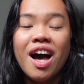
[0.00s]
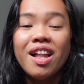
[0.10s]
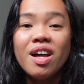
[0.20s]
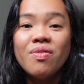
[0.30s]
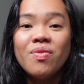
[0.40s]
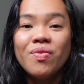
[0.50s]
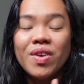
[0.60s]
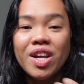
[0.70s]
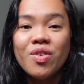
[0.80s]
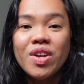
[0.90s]
I love
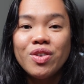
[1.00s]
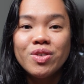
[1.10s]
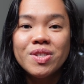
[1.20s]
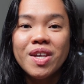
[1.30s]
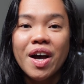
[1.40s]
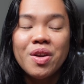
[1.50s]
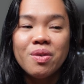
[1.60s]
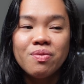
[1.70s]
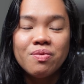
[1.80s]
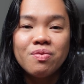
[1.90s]
hearing your side
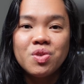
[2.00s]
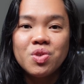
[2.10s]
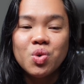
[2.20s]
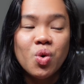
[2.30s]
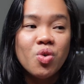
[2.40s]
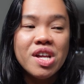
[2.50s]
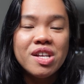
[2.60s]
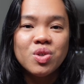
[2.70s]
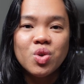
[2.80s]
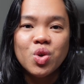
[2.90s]
of
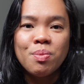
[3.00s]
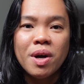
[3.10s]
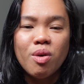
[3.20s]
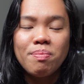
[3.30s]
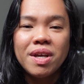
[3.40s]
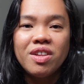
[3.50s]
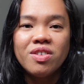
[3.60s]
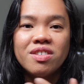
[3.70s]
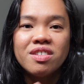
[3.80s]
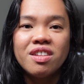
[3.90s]
stories or your
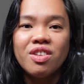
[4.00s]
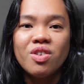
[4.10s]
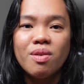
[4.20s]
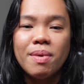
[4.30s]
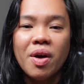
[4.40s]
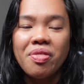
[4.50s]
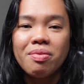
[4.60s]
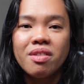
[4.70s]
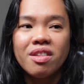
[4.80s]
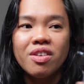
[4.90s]
opinions ninyo about
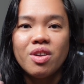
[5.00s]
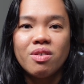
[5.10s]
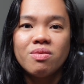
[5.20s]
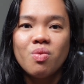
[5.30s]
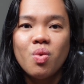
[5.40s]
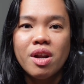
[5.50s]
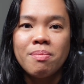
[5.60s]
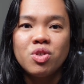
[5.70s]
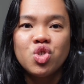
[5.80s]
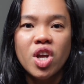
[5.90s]
you know what
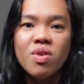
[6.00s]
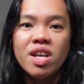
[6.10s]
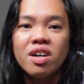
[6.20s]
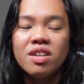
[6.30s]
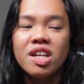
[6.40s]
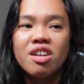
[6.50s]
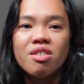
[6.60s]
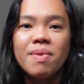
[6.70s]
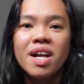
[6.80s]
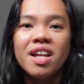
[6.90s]
I'm sharing on
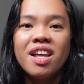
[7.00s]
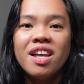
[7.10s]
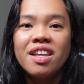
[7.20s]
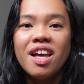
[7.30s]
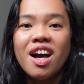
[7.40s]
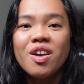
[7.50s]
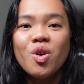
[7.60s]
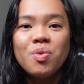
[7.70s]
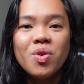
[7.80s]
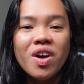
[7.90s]
here but yeah I
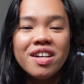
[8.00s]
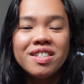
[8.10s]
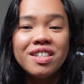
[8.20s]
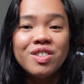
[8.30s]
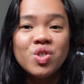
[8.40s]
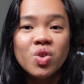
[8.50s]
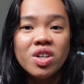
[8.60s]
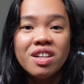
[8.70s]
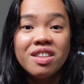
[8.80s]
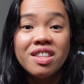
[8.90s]
hope you guys
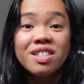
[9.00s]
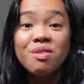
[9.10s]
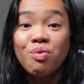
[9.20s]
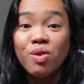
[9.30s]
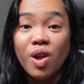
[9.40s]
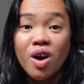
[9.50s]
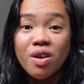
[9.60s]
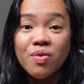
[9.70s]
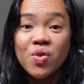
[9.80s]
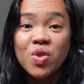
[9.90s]
enjoyed this
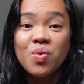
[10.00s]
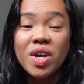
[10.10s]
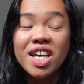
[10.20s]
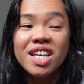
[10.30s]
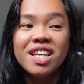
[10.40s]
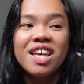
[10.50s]
vlog for the week